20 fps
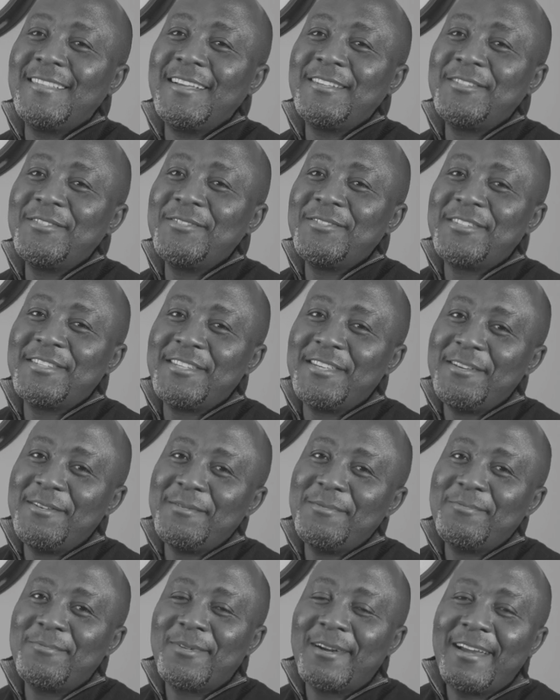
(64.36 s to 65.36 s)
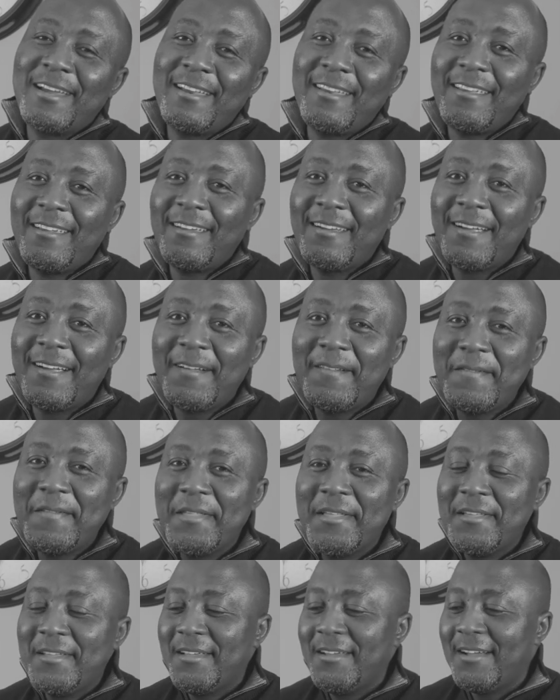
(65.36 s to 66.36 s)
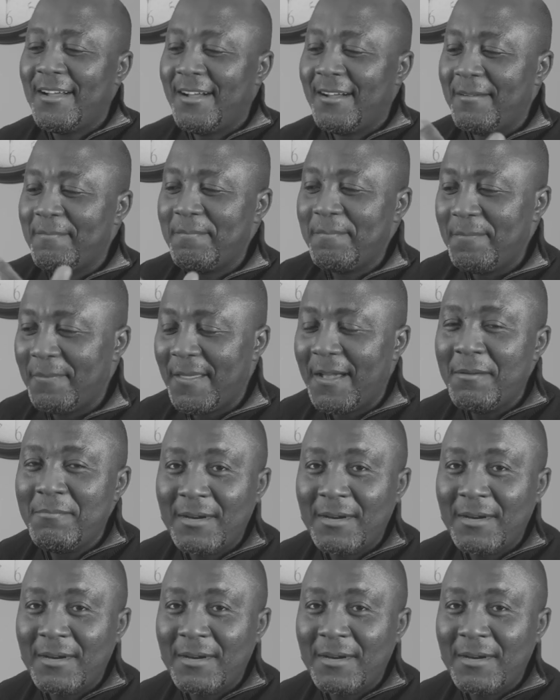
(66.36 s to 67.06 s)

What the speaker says: that you see right here. I